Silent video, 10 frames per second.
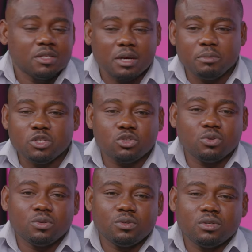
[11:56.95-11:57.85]
I mean,
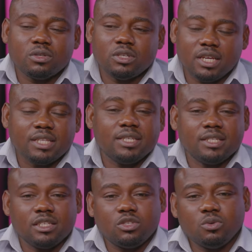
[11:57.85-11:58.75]
so yes,
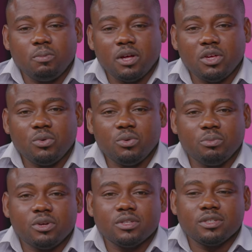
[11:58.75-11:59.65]
he's a superhero,
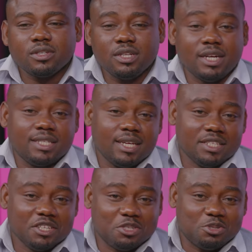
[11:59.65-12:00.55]
but there are
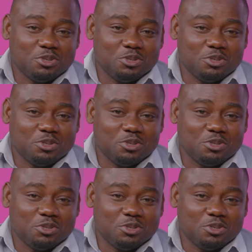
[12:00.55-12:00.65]
techniques to